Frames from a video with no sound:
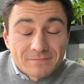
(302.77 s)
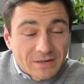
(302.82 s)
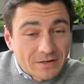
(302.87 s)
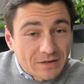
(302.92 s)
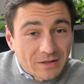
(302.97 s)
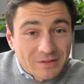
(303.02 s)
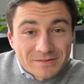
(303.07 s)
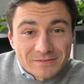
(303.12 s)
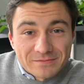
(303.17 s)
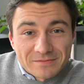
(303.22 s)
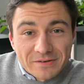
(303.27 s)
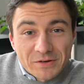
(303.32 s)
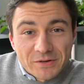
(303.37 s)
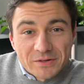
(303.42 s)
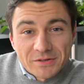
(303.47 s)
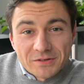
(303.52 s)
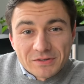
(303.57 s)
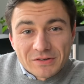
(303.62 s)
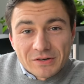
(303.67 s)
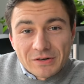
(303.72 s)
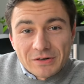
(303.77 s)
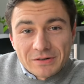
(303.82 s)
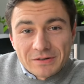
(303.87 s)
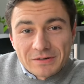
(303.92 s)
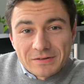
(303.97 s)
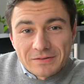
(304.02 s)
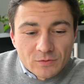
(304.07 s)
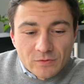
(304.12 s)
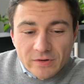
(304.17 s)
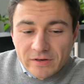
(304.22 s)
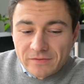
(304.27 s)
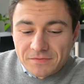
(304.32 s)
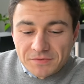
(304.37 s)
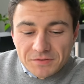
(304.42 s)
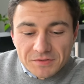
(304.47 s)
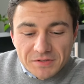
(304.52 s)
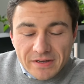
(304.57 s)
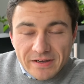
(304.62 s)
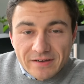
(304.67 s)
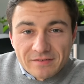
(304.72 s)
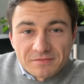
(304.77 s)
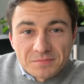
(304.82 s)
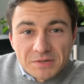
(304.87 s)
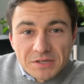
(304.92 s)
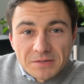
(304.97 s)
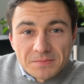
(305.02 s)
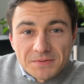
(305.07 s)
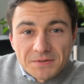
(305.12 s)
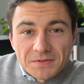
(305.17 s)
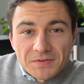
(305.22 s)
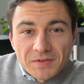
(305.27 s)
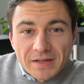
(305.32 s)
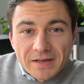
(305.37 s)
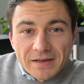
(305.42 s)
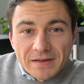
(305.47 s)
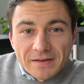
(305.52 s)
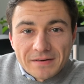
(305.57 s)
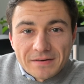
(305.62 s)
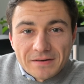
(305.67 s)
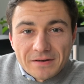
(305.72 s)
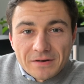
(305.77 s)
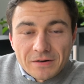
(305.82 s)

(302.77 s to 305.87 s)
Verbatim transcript: another very good call grateful to have people that